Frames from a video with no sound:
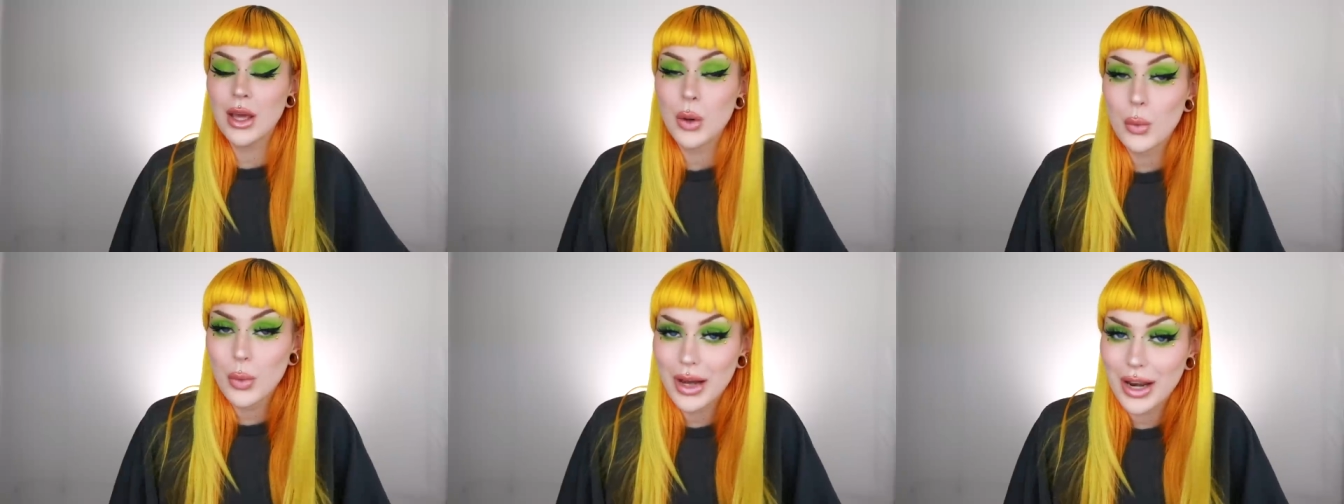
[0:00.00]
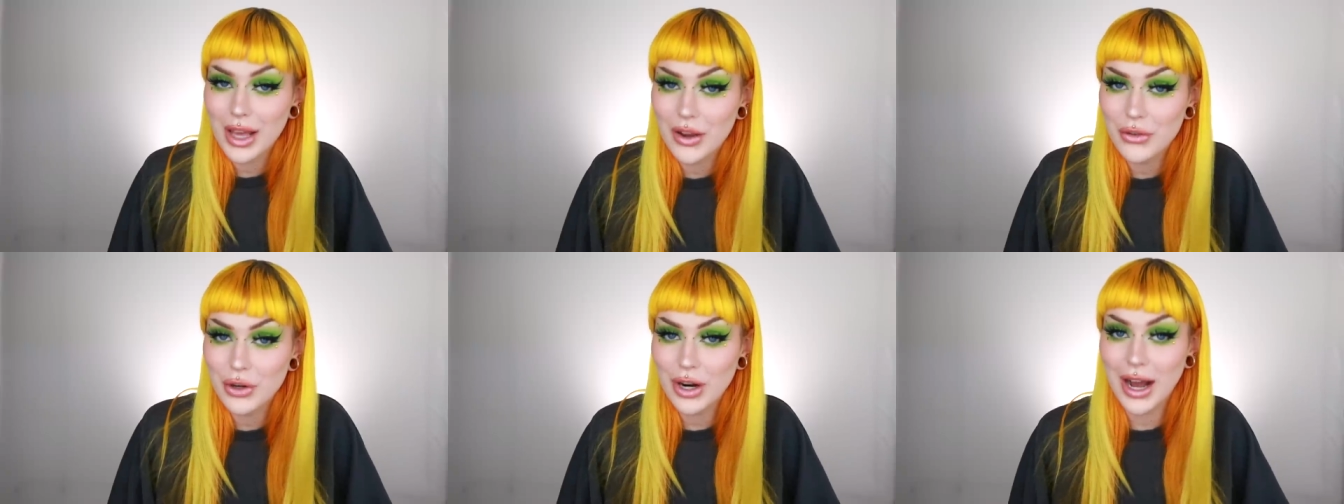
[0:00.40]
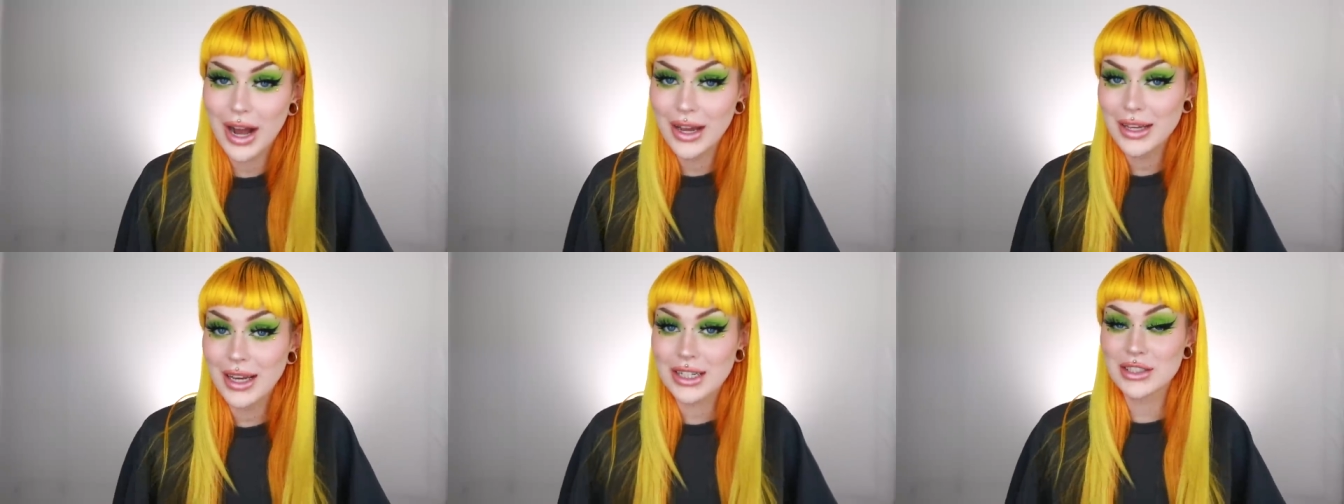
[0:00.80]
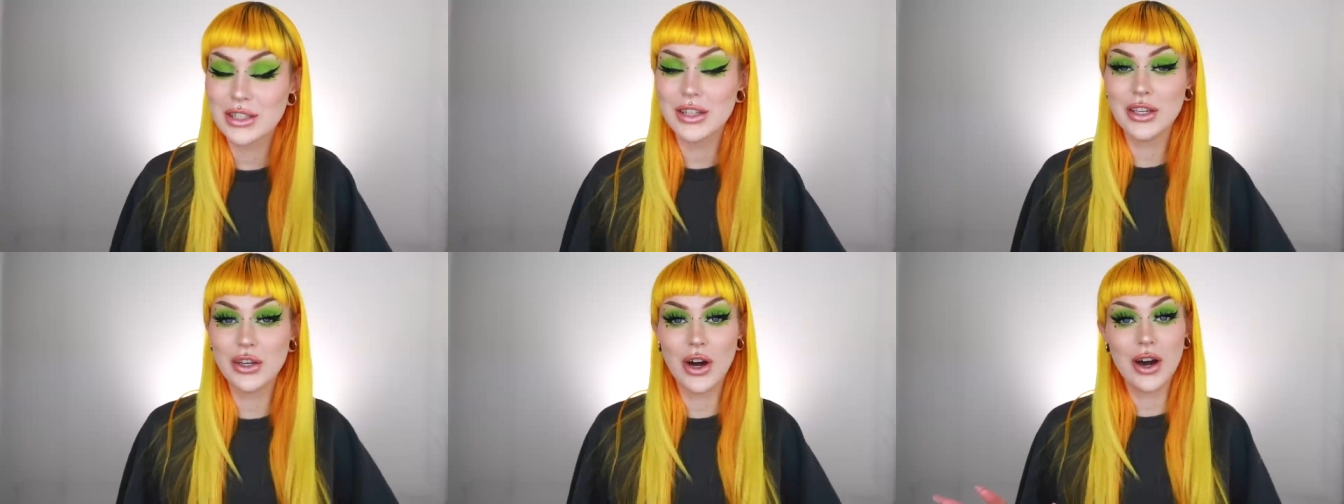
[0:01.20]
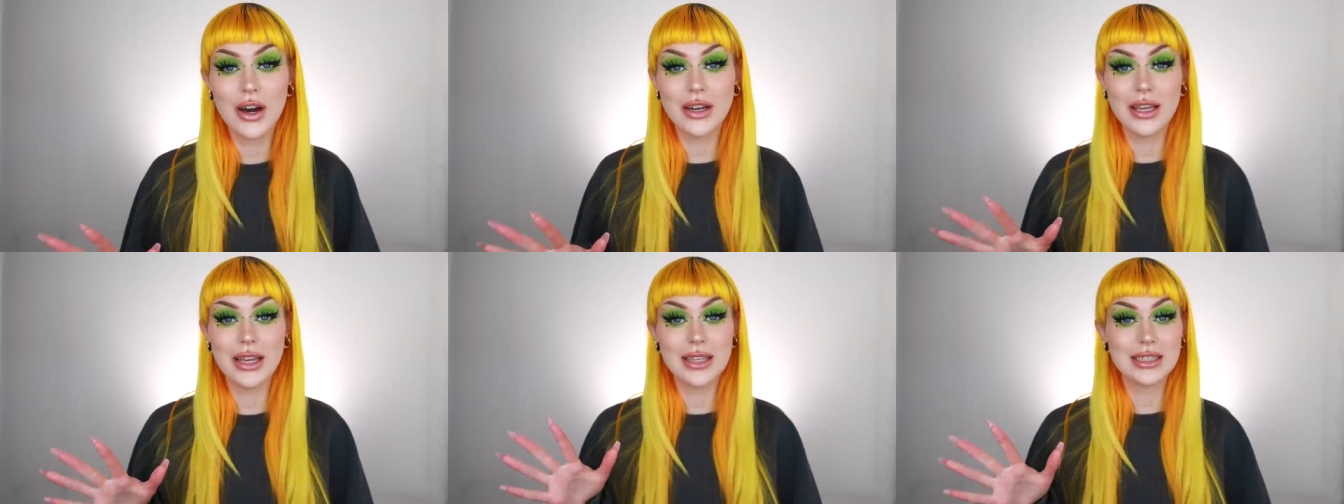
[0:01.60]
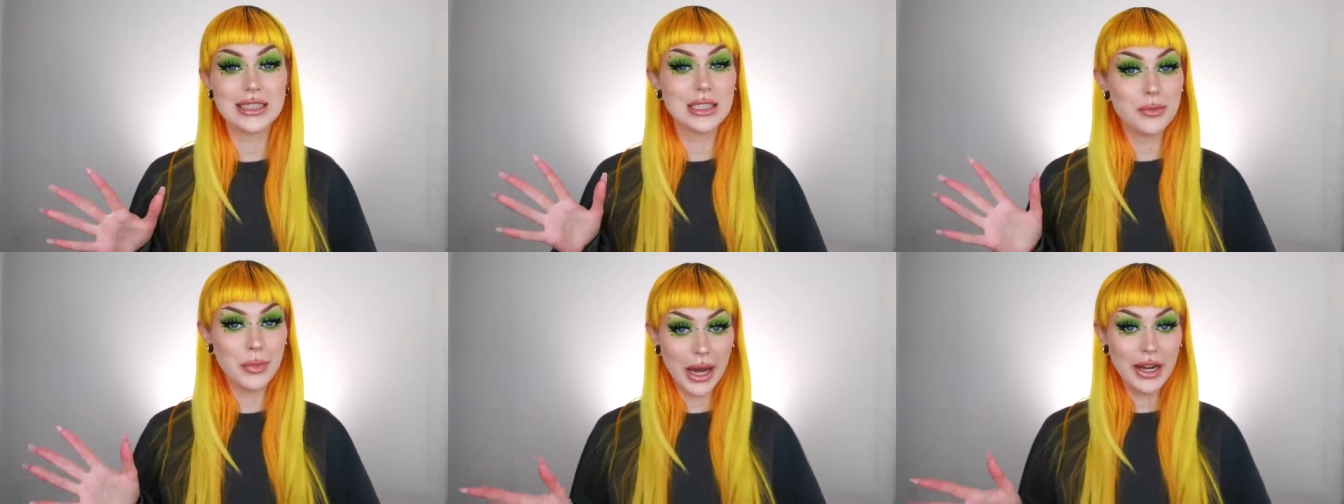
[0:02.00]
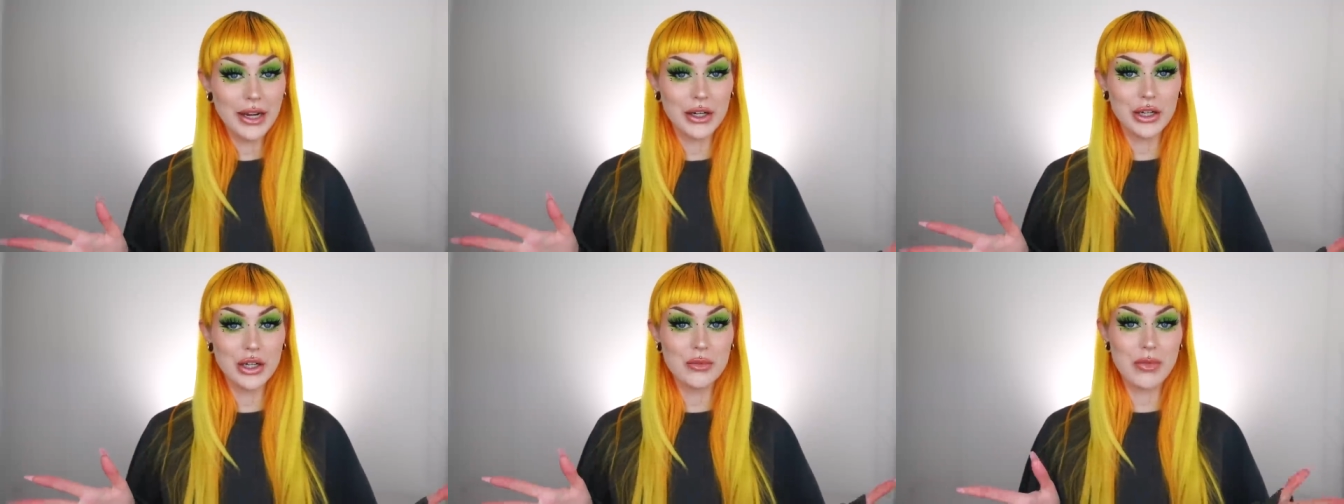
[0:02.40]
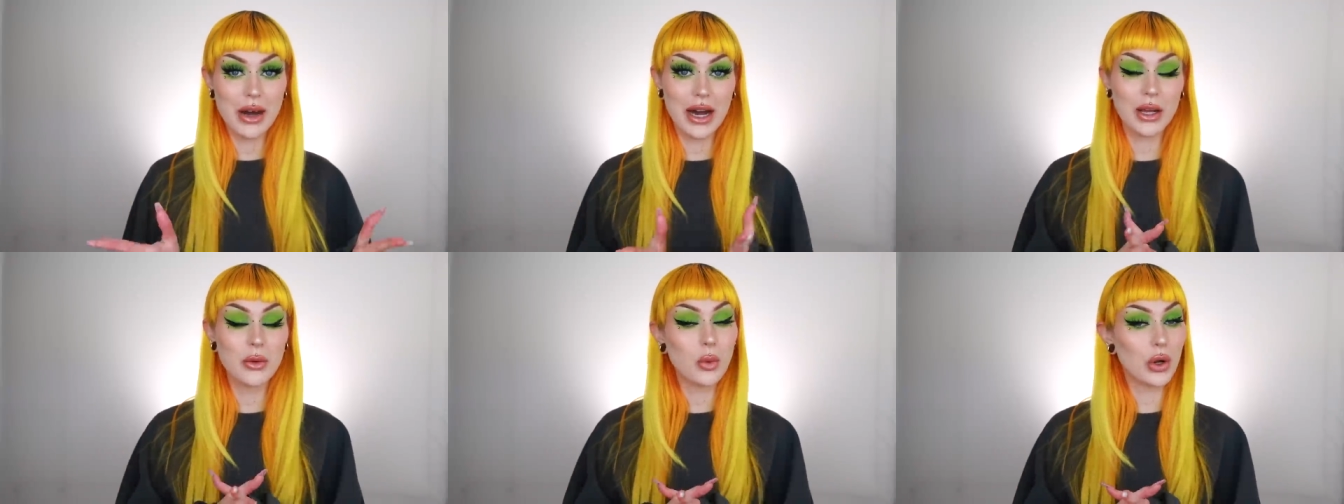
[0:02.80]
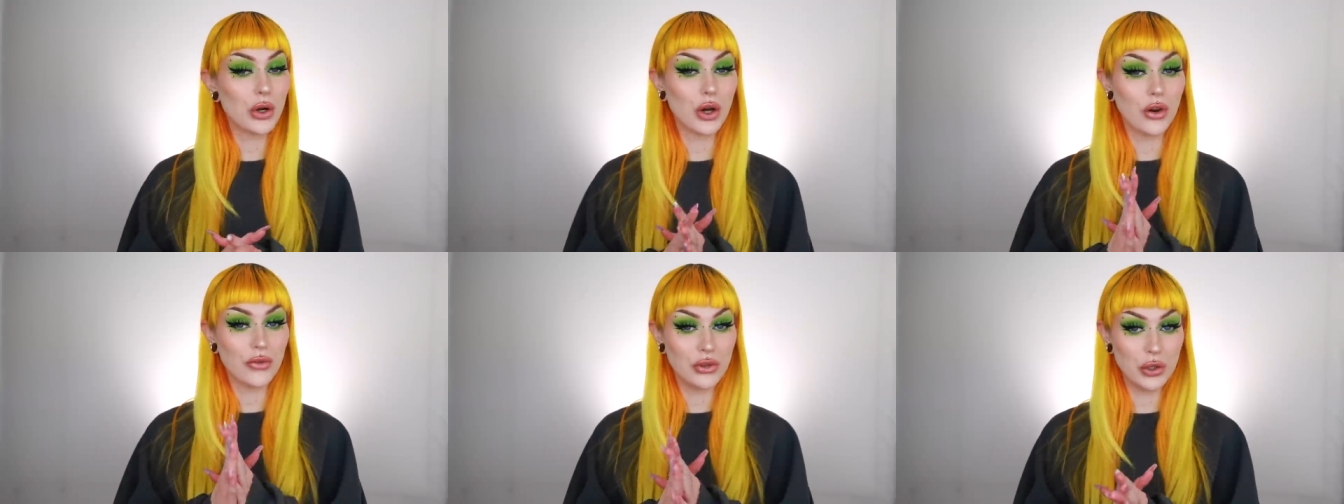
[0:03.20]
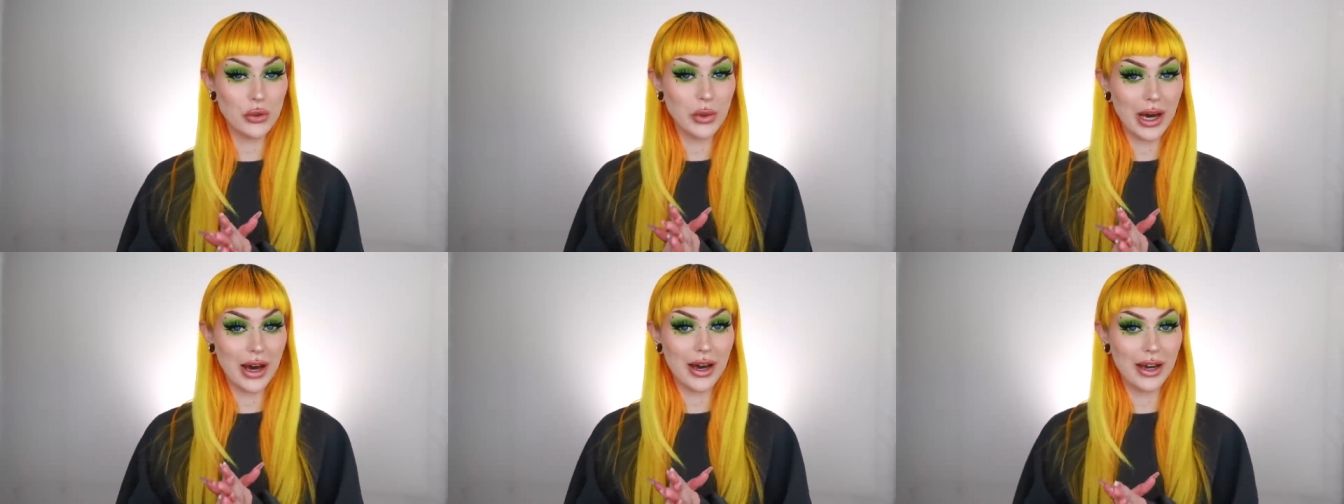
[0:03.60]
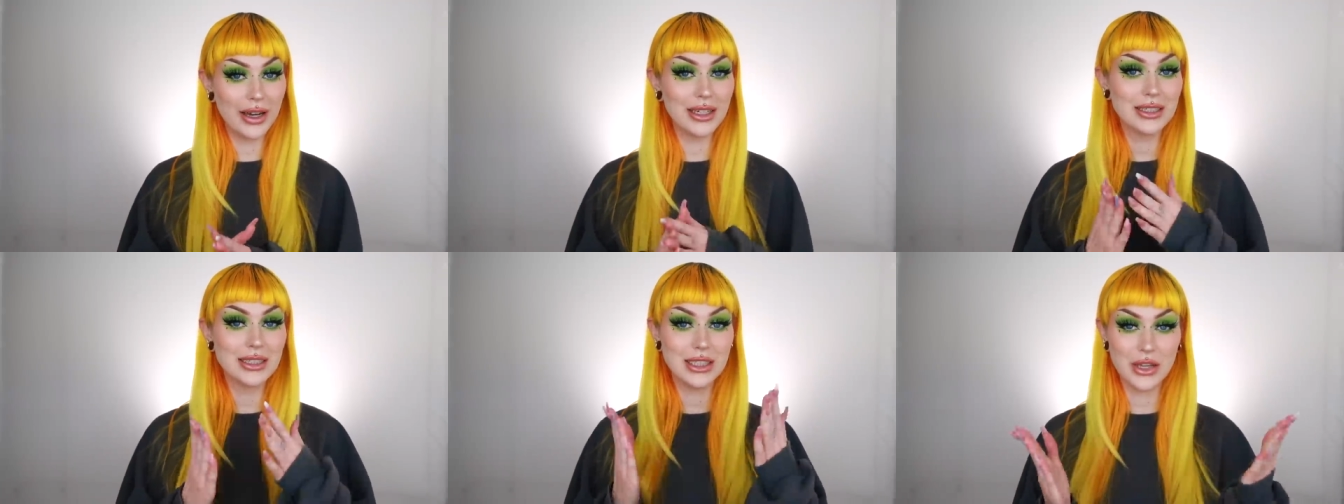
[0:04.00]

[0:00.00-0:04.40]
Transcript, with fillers: Whatever, I actually got inspired by one of you guys.